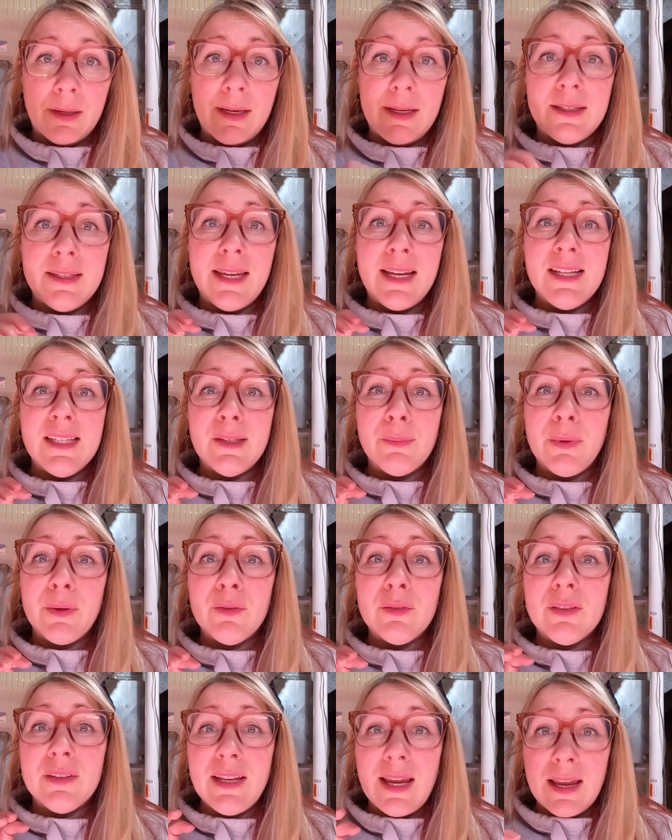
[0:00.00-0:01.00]
It takes
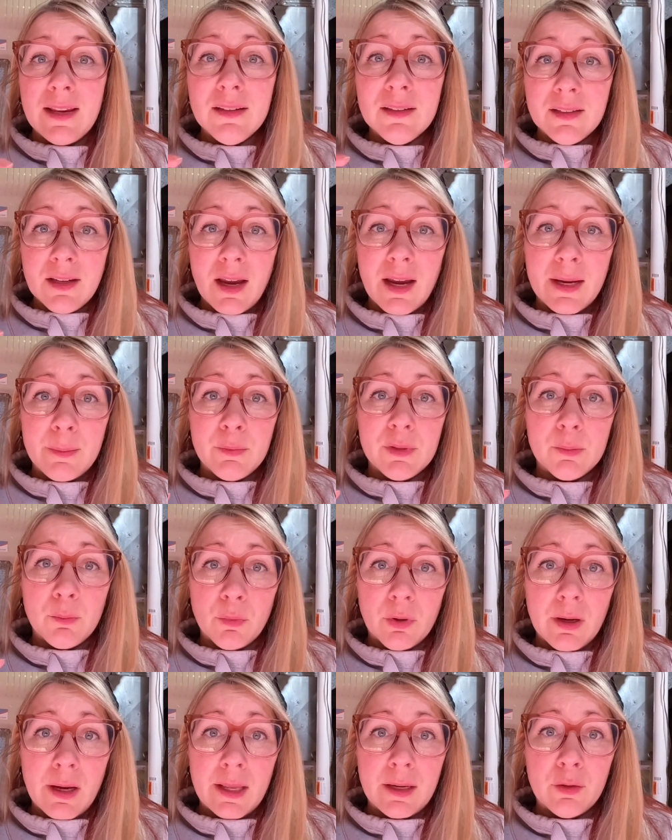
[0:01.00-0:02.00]
about ten times
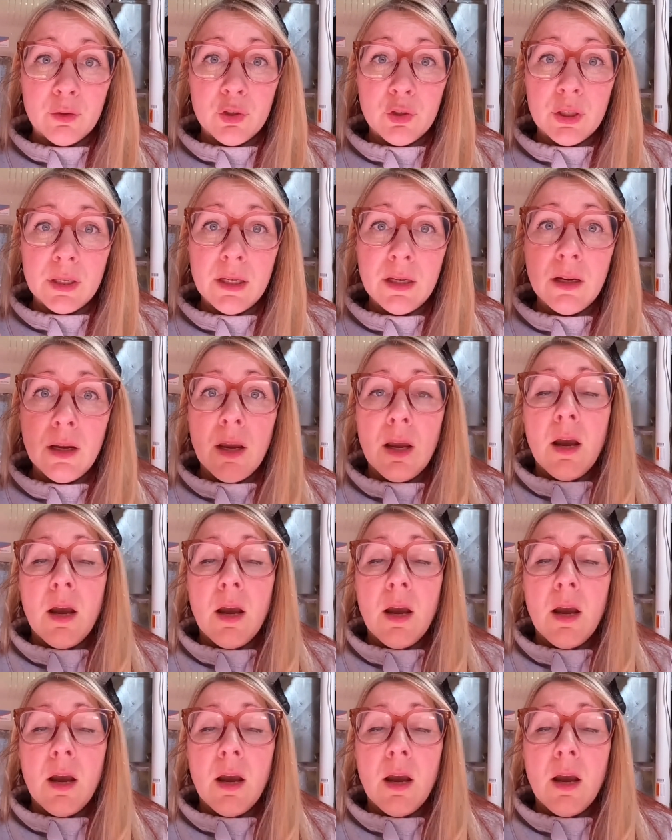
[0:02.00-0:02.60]
more energy